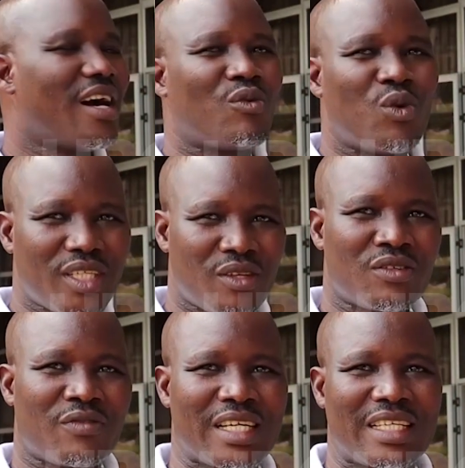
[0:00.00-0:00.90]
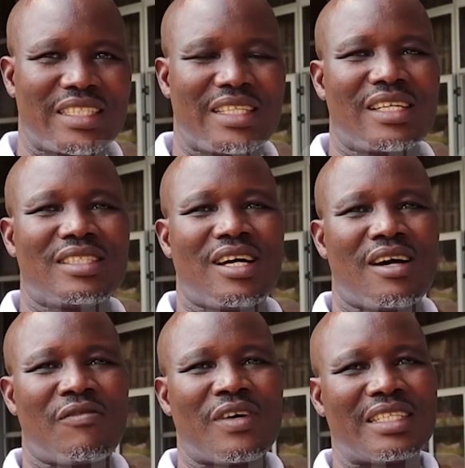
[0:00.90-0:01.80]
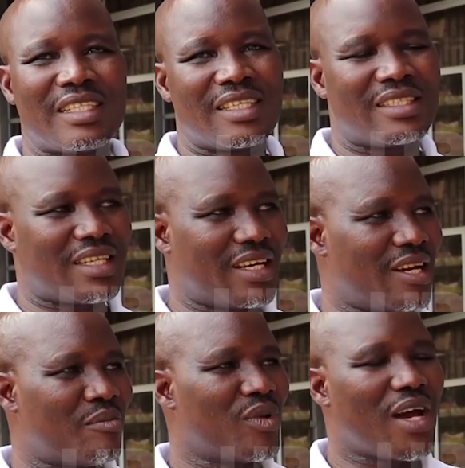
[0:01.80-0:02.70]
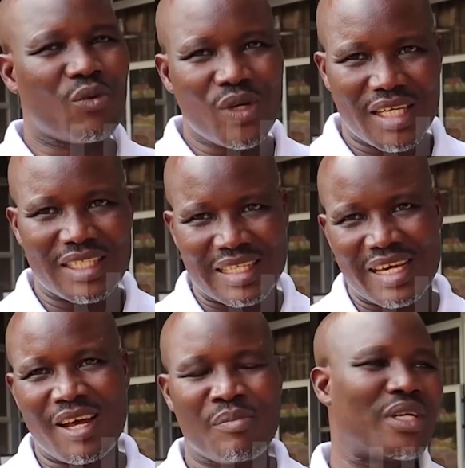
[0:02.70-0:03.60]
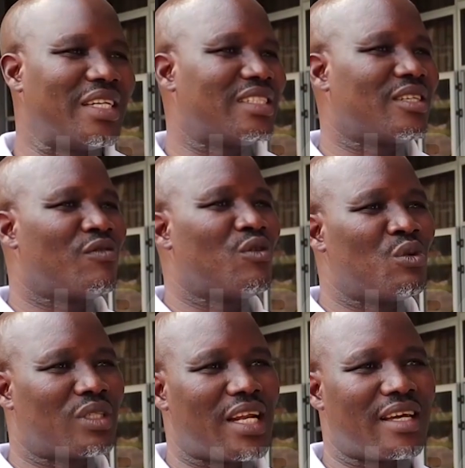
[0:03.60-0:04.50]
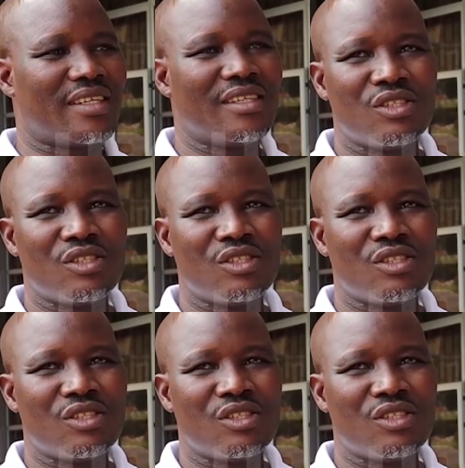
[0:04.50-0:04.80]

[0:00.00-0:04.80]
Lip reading: and what are those factors that facilitate scale up, and what does scale up in itself looks like.